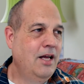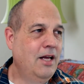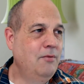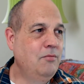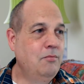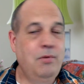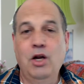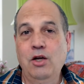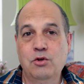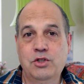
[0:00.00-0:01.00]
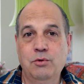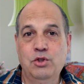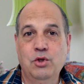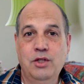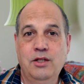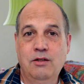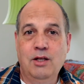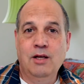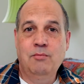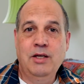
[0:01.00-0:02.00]
But I also enjoy
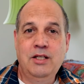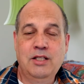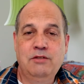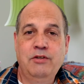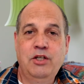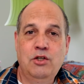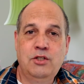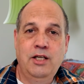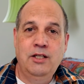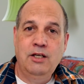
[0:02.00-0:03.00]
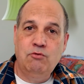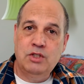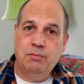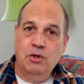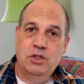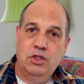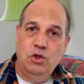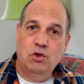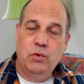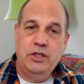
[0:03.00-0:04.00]
making these videos in response to
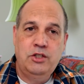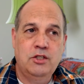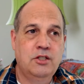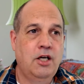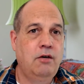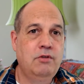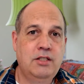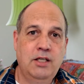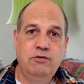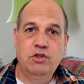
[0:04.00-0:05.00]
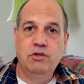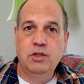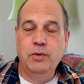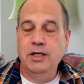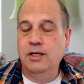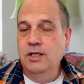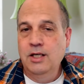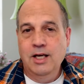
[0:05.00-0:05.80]
your questions that I receive during the week,